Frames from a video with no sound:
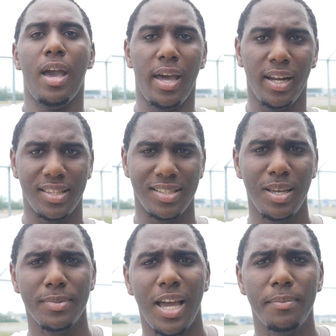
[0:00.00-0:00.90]
And at the
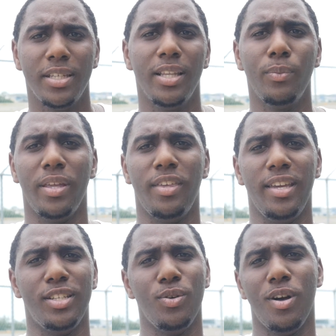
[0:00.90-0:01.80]
same time, dealing with
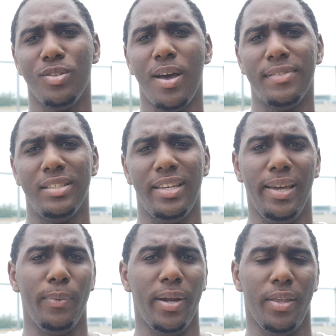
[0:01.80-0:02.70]
heat, you also have to
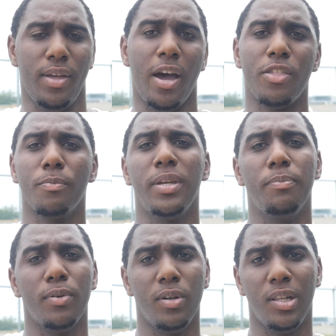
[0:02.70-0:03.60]
deal with other
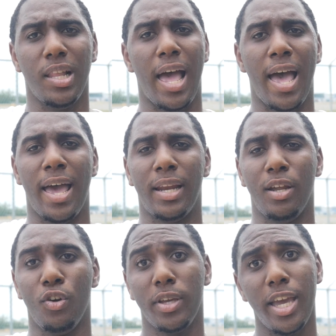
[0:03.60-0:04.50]
people and
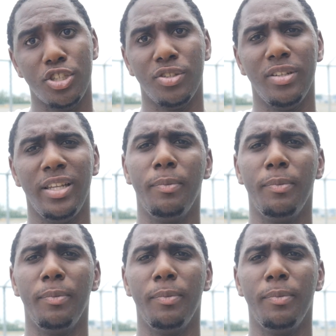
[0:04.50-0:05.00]
occasionally